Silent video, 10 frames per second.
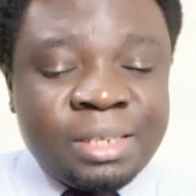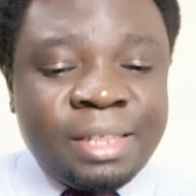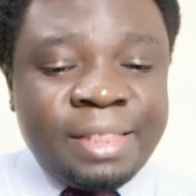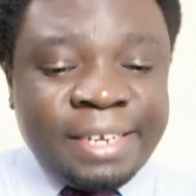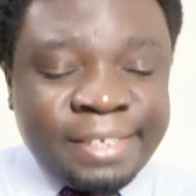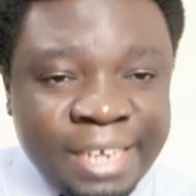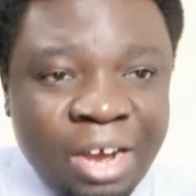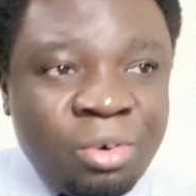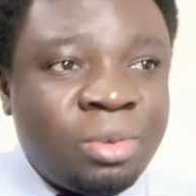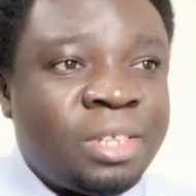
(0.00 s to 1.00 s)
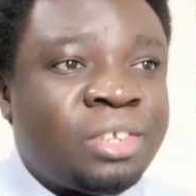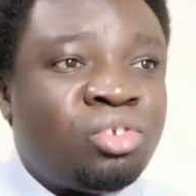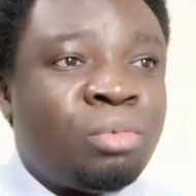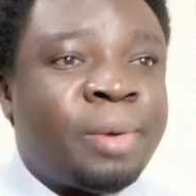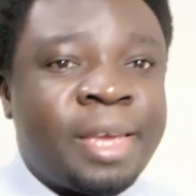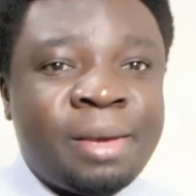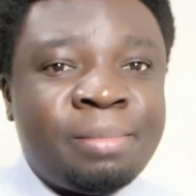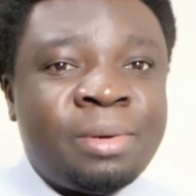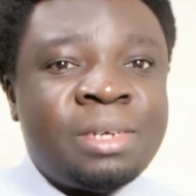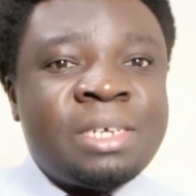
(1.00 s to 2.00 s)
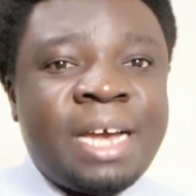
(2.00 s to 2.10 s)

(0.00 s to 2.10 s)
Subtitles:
That's how this job came.